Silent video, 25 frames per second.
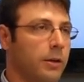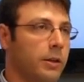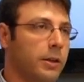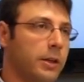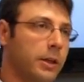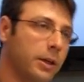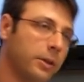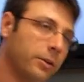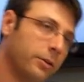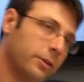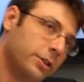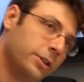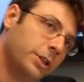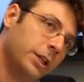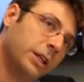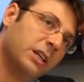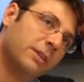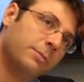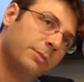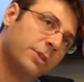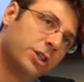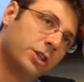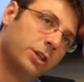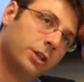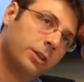The other is
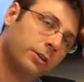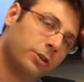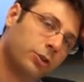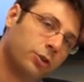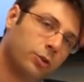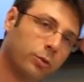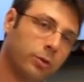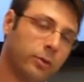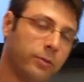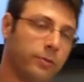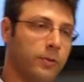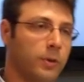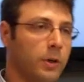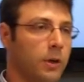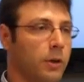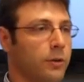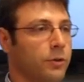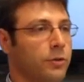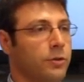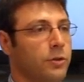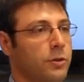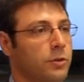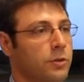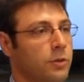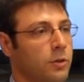decommissioning shortfalls.
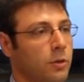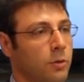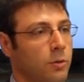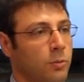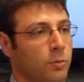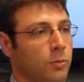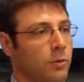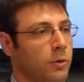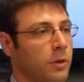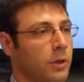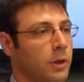So